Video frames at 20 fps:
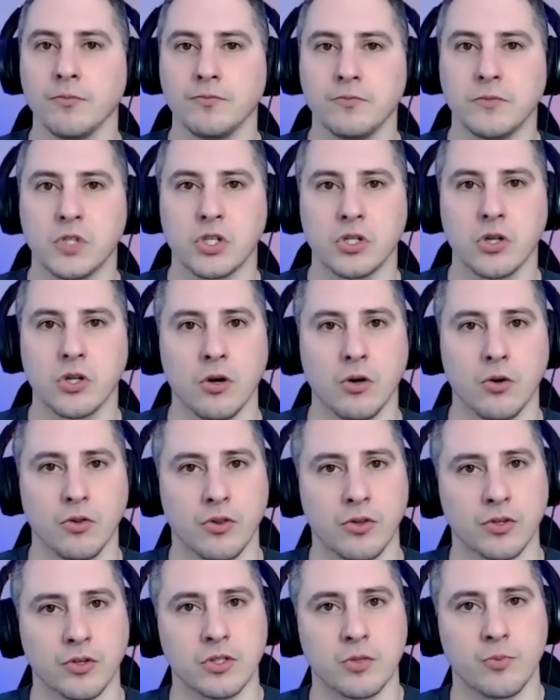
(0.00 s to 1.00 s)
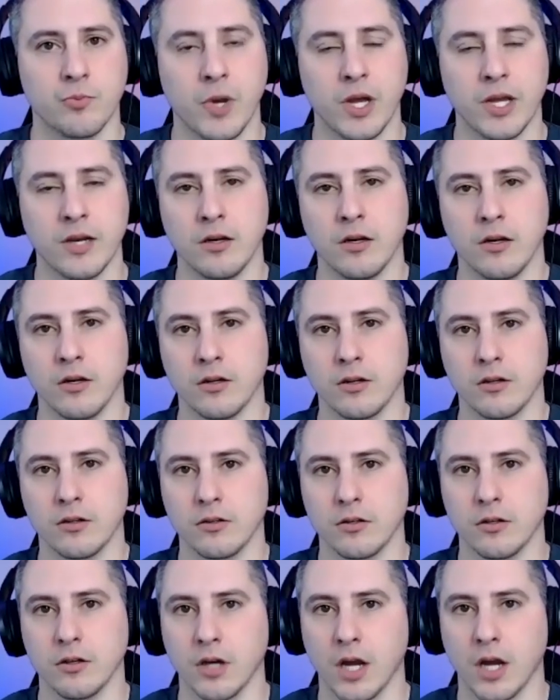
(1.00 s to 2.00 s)
So there's been,
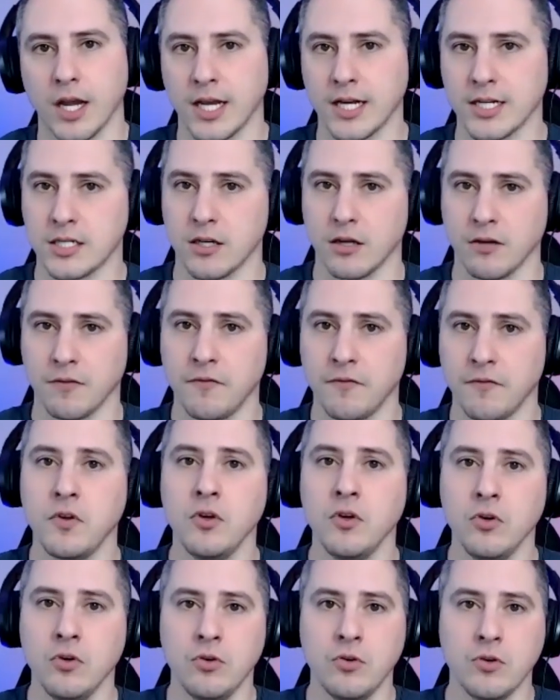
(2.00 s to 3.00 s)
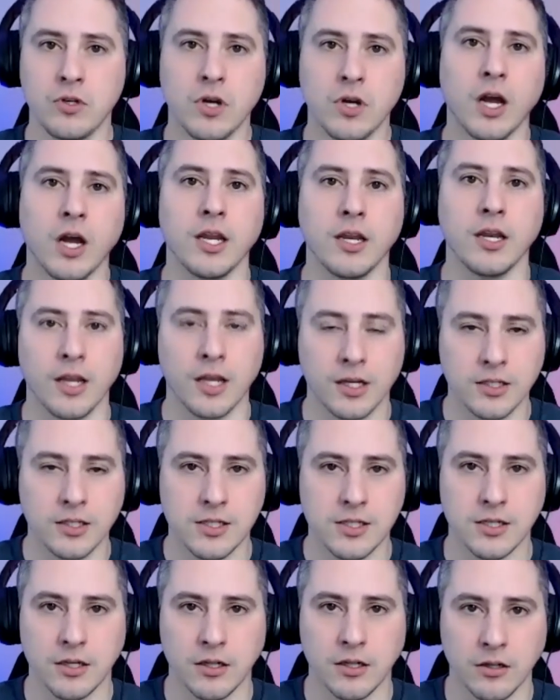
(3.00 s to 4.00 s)
I guess, a few
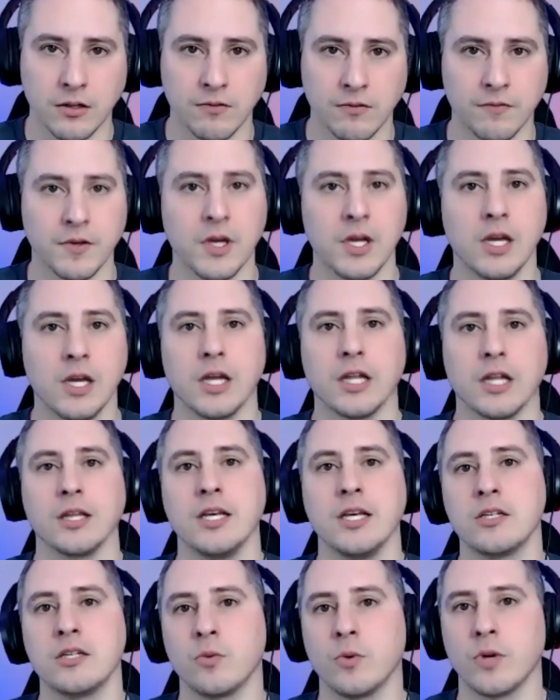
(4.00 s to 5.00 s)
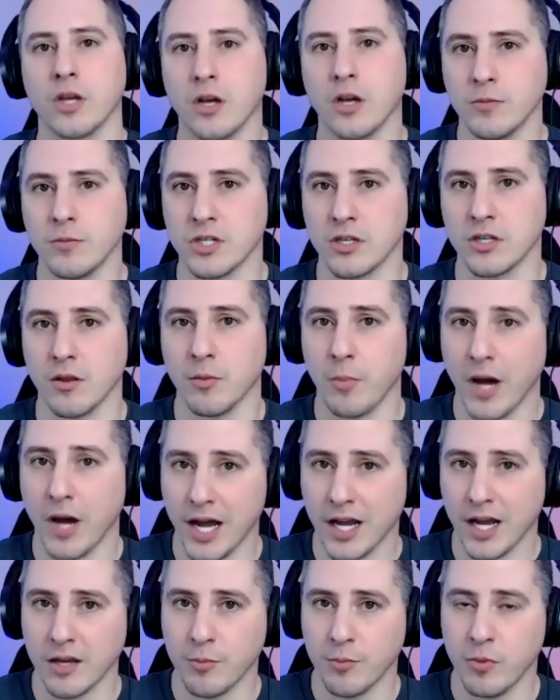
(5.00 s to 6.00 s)
tightenings of, at least when it comes to the
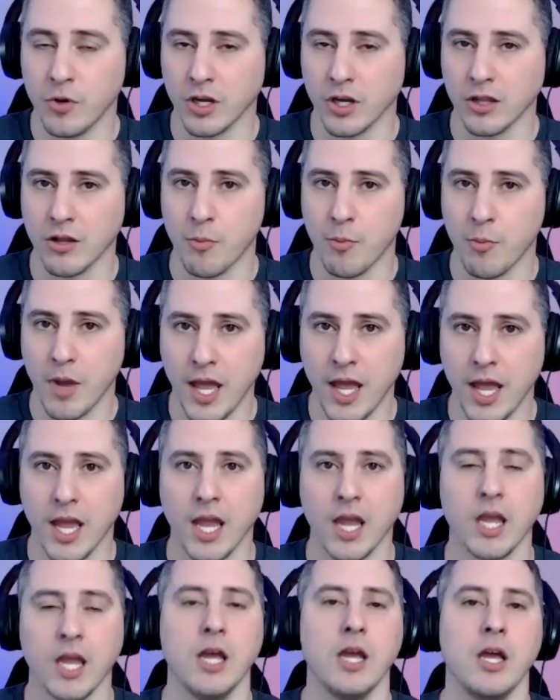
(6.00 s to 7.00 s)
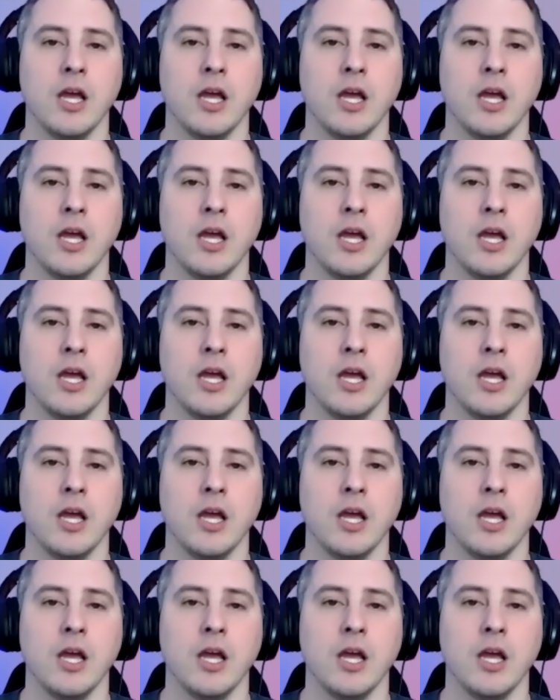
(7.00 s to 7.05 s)
pocketbook and the pay,